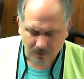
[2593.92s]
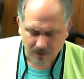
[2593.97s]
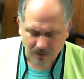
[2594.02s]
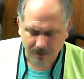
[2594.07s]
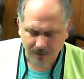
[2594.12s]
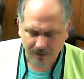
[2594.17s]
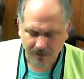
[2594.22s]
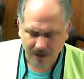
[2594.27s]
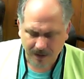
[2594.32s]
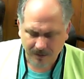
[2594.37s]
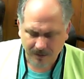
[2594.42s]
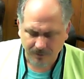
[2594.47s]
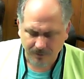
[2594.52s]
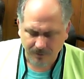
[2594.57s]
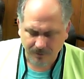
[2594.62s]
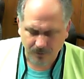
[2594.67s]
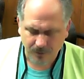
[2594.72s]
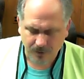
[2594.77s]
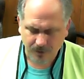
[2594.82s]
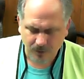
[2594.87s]
We are
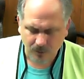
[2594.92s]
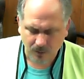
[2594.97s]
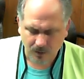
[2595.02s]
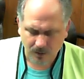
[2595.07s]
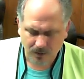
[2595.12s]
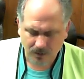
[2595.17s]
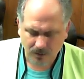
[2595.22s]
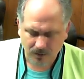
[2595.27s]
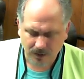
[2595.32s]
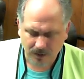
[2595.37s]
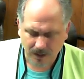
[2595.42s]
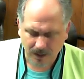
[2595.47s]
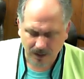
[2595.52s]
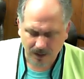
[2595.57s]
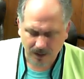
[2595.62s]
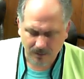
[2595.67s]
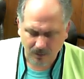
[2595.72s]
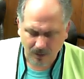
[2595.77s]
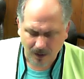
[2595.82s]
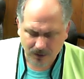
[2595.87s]
thankful for your word
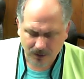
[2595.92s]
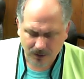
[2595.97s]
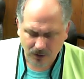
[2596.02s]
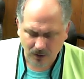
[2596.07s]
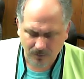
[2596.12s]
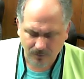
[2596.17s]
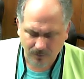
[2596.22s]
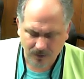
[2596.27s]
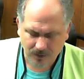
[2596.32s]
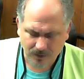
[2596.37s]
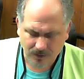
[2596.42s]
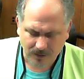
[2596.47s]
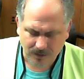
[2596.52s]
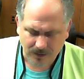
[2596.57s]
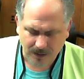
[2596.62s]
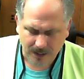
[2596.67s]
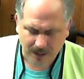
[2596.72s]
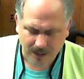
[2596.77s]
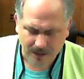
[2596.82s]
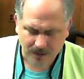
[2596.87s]
today. Watch over us
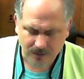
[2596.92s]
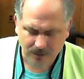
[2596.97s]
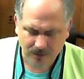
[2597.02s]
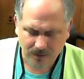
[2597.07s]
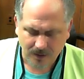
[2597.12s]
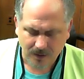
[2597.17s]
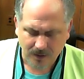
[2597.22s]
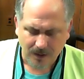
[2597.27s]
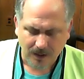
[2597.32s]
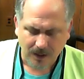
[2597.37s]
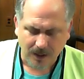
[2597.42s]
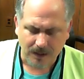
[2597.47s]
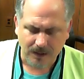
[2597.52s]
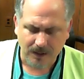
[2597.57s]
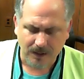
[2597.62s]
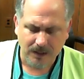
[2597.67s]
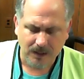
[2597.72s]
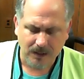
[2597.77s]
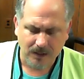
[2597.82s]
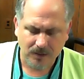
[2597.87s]
and guide us
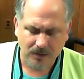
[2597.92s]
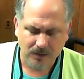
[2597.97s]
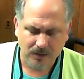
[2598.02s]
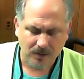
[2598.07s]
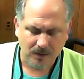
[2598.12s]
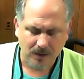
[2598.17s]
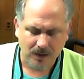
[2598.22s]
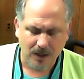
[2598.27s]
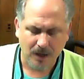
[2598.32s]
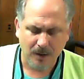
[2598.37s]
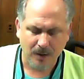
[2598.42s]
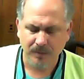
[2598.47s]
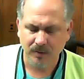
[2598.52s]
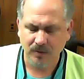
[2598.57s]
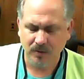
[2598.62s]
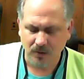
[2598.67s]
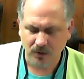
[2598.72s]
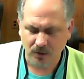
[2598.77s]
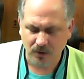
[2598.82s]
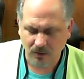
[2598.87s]
and lead us and help
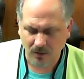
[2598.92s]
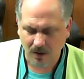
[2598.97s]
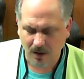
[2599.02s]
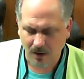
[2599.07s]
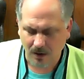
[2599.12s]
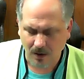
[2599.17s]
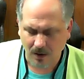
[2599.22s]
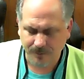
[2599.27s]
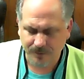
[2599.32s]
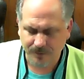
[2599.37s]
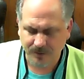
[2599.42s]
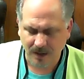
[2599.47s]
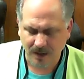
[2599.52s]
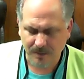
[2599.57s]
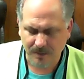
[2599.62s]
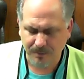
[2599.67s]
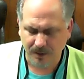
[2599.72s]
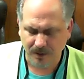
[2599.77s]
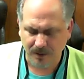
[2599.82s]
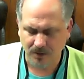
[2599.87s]
us to do our
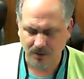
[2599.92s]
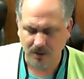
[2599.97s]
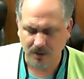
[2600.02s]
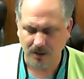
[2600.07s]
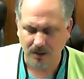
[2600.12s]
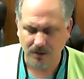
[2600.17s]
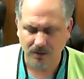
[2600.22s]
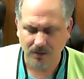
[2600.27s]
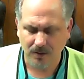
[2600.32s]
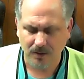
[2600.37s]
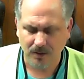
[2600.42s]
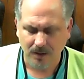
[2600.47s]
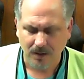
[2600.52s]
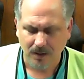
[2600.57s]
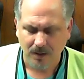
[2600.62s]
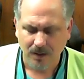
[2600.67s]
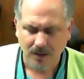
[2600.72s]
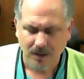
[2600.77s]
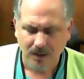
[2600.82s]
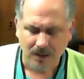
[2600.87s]
off-site punch list
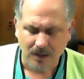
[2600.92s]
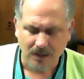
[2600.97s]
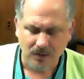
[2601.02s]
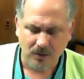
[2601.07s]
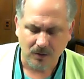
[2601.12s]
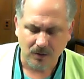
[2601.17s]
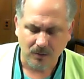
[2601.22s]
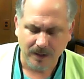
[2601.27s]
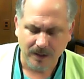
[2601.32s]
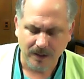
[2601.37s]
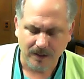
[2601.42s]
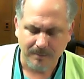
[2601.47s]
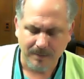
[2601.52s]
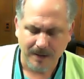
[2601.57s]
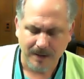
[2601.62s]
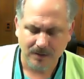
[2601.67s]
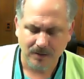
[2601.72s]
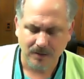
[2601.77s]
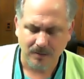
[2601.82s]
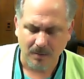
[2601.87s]
until we come
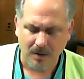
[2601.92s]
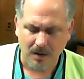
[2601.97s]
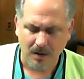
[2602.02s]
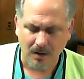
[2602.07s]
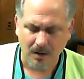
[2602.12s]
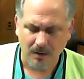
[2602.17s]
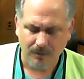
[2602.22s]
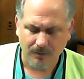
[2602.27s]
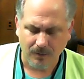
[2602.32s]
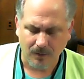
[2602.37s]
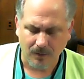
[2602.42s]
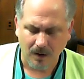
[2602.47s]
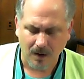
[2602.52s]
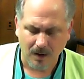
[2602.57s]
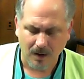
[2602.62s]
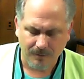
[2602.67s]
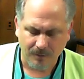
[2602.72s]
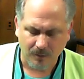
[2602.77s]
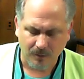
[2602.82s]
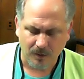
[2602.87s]
back tomorrow for
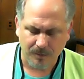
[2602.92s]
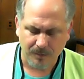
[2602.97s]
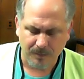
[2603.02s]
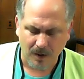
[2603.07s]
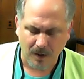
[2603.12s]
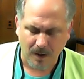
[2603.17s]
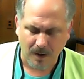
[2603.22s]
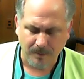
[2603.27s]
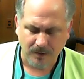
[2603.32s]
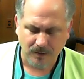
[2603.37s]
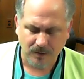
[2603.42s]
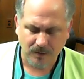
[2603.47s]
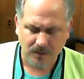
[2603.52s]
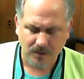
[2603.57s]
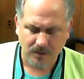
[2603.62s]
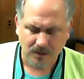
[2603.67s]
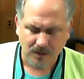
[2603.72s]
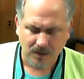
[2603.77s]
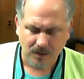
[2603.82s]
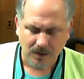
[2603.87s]
our fourth promise.
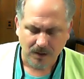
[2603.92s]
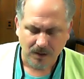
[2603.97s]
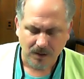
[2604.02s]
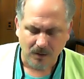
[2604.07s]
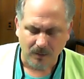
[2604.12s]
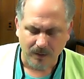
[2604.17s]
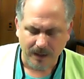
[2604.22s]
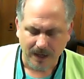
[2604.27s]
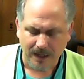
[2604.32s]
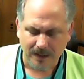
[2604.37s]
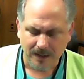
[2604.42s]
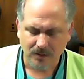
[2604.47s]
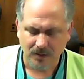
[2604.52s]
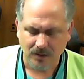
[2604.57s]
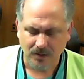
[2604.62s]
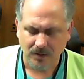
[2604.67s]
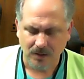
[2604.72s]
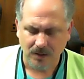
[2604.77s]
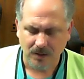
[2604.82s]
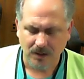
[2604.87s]
We ask
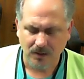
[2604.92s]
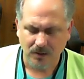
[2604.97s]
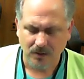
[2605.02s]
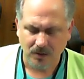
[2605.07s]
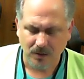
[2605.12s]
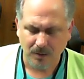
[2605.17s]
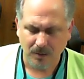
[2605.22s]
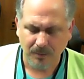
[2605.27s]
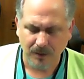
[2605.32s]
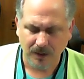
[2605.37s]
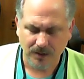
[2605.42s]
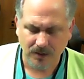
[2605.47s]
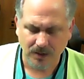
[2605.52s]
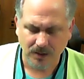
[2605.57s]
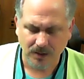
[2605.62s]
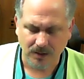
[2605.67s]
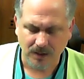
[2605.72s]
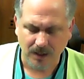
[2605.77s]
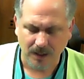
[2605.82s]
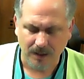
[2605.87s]
these things in your
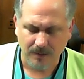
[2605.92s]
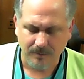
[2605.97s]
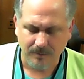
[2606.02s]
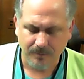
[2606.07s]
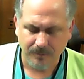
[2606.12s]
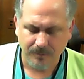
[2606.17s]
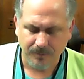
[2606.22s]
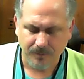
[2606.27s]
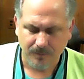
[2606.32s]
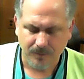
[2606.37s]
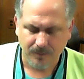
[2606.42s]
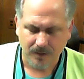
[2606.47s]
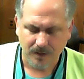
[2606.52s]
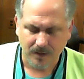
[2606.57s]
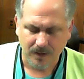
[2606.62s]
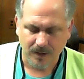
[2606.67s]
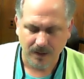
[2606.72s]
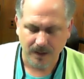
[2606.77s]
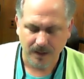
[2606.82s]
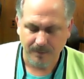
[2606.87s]
precious name.
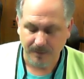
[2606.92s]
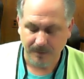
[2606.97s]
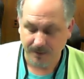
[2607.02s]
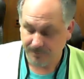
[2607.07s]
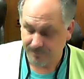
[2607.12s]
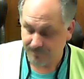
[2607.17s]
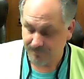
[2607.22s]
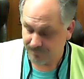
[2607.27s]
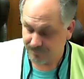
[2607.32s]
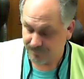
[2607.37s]
Amen.